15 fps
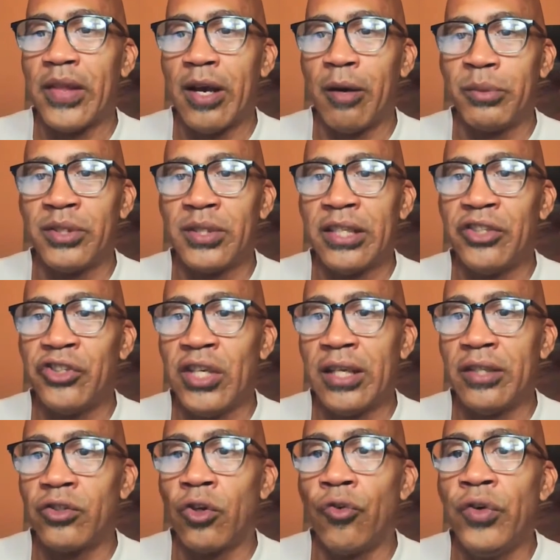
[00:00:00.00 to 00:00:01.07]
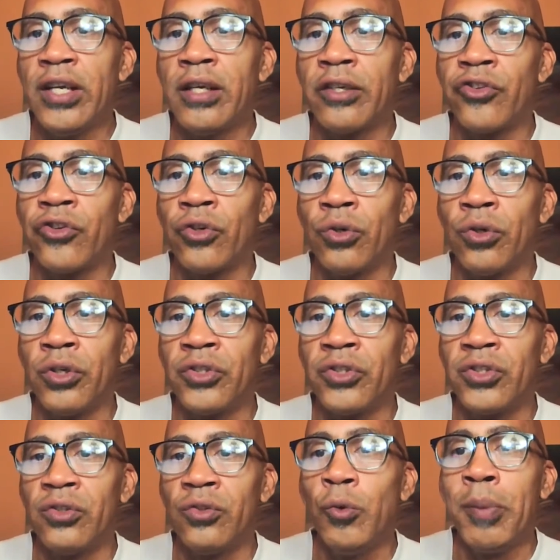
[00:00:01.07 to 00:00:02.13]
almost said Jane. So Rika
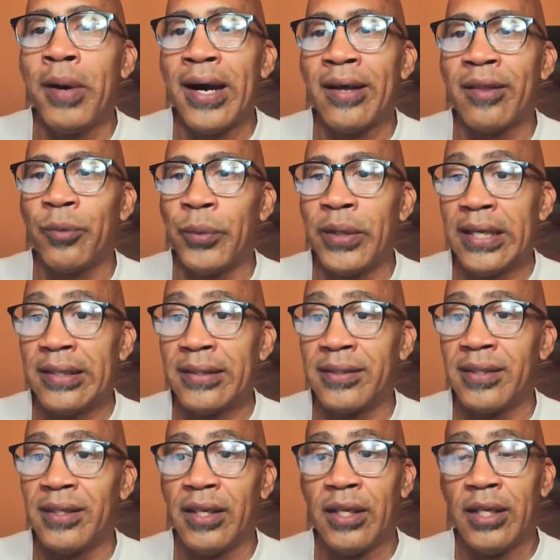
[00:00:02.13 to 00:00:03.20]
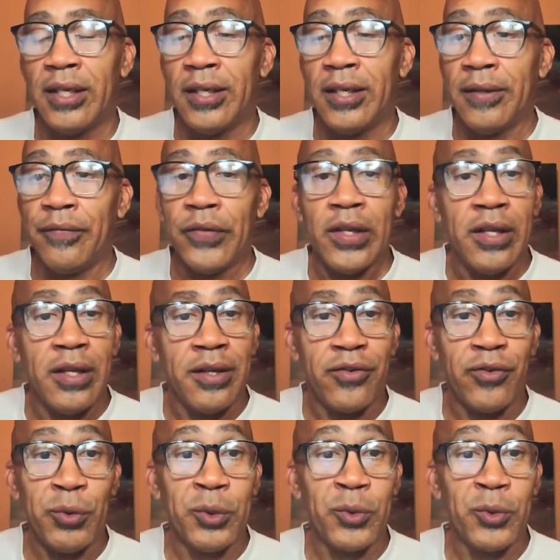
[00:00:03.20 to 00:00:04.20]
chose two pathways. She